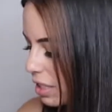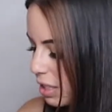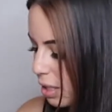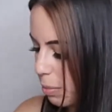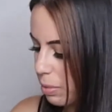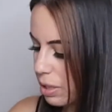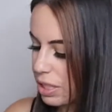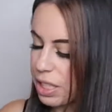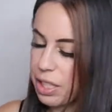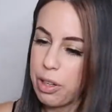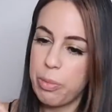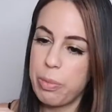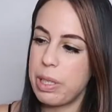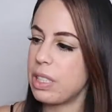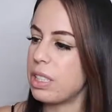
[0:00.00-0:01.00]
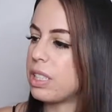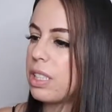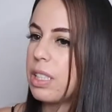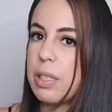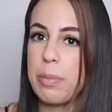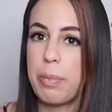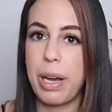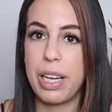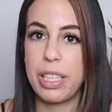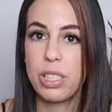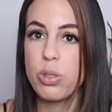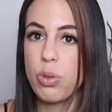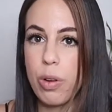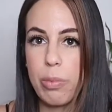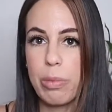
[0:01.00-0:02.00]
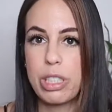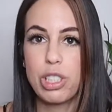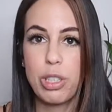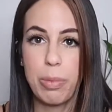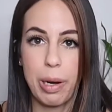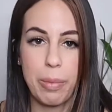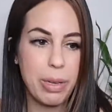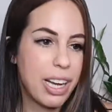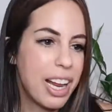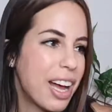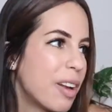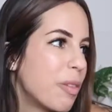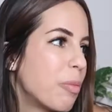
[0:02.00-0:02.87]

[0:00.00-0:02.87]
some mosquito bits to my soil mixture, but I'm gonna add